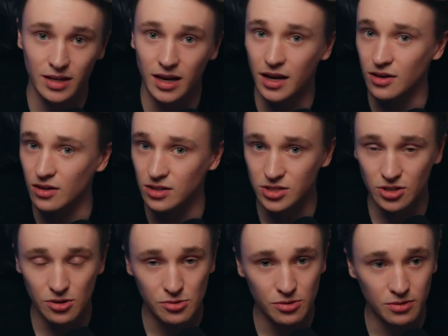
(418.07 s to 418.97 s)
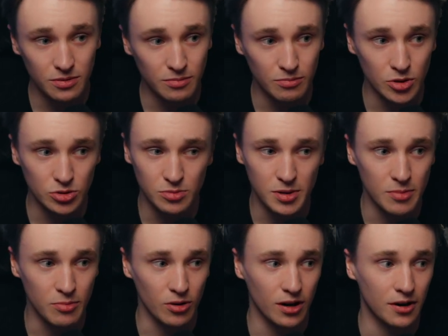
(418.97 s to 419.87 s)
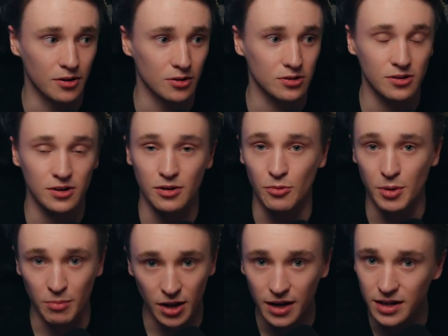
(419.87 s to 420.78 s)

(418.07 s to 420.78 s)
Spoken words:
And also, most people are not going to reply